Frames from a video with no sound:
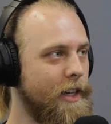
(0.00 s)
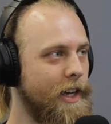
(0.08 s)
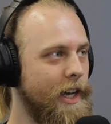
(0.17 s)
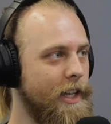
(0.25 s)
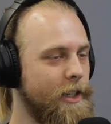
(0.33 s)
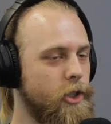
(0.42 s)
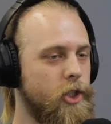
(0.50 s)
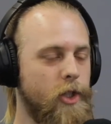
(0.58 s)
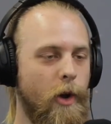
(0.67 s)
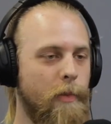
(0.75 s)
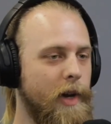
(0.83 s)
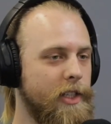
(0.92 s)
And there's
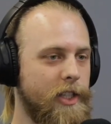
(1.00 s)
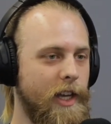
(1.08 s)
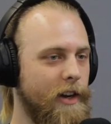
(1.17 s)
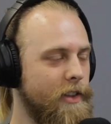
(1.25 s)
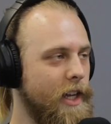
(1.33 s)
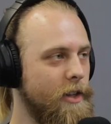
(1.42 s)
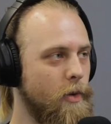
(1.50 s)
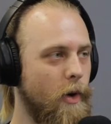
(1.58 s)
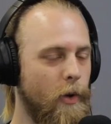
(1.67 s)
so much there that you